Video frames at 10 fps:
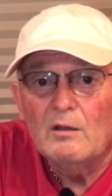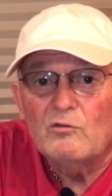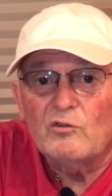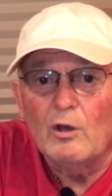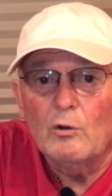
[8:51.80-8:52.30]

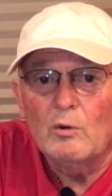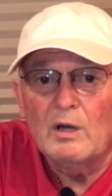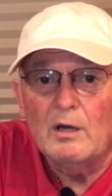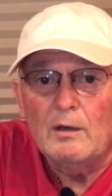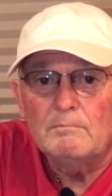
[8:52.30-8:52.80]
So
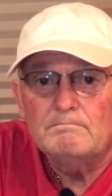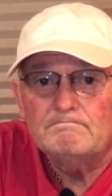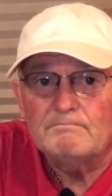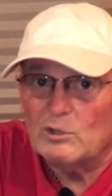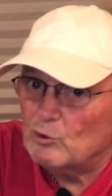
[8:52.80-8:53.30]
uh,
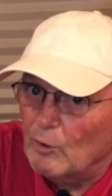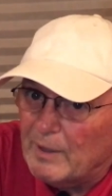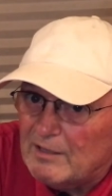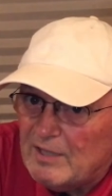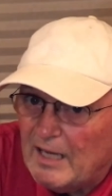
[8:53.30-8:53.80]
there's going
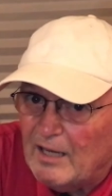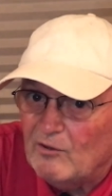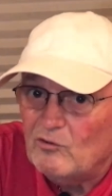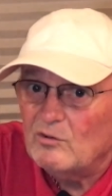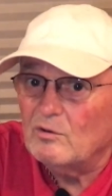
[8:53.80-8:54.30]
to be a
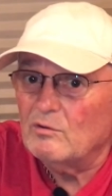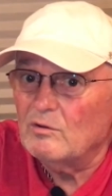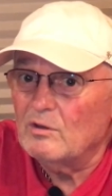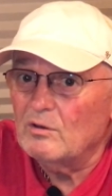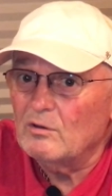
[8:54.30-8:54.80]
test
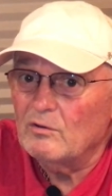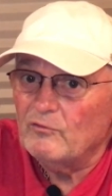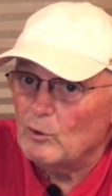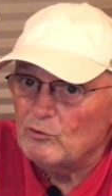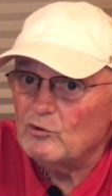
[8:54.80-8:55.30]
on the
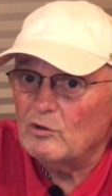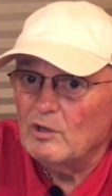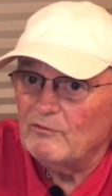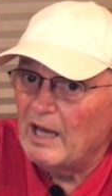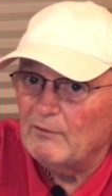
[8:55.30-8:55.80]
first
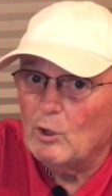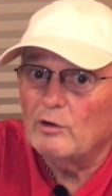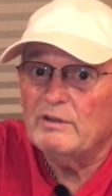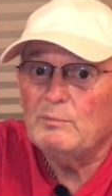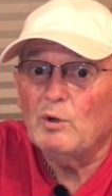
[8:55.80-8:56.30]
five
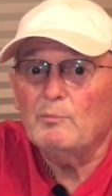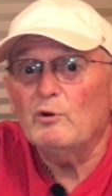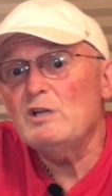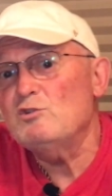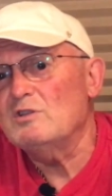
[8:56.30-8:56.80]
RV
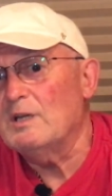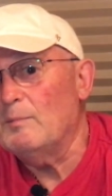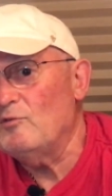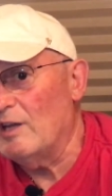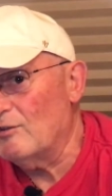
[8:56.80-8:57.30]
preparation
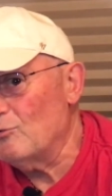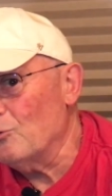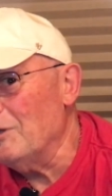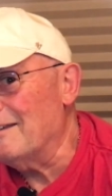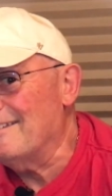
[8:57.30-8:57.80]
tips next
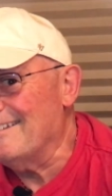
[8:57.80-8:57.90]
week.